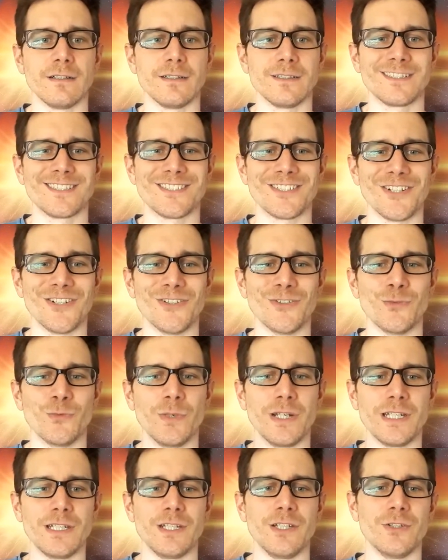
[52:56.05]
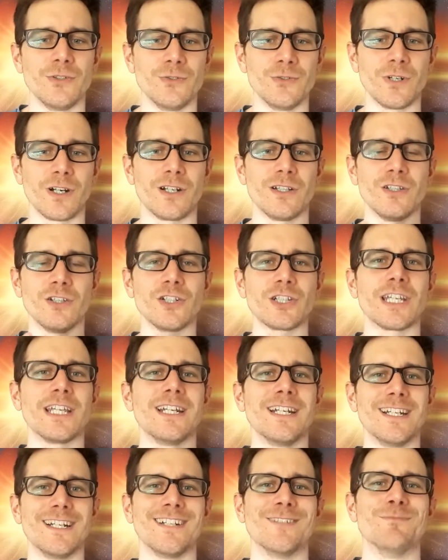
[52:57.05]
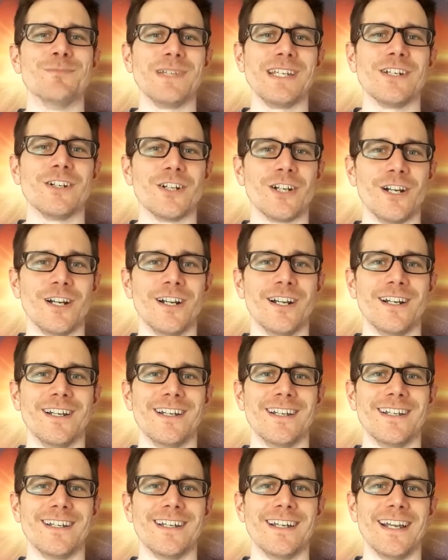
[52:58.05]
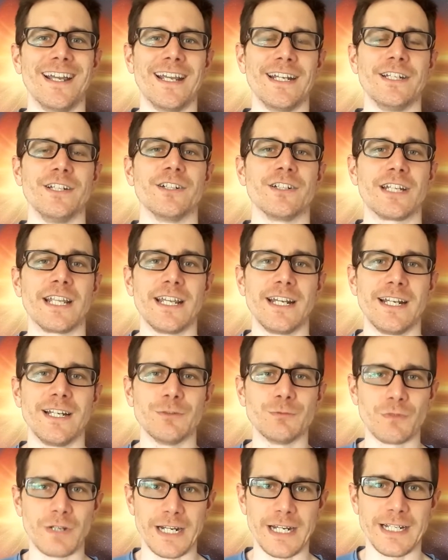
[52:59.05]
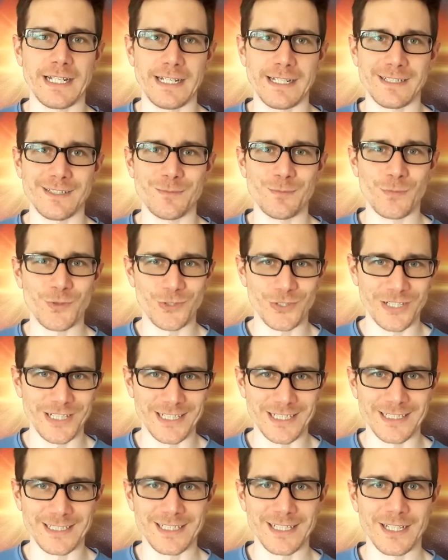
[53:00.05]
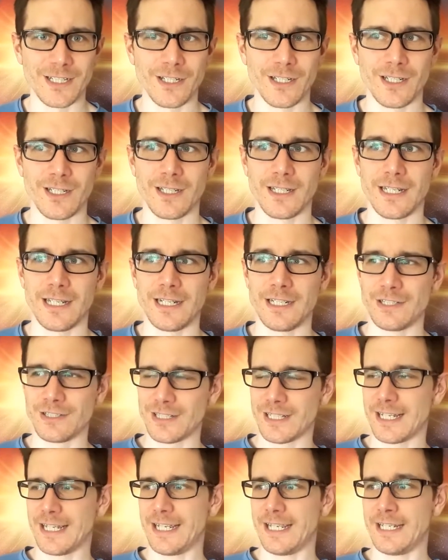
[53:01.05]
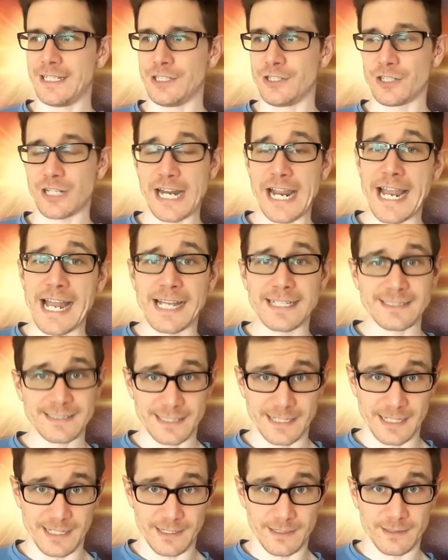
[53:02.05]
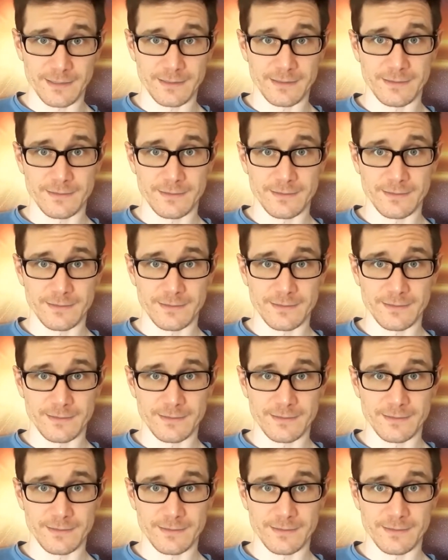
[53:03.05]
so when you are looking in a mirror and you're getting ready in the morning and you're asking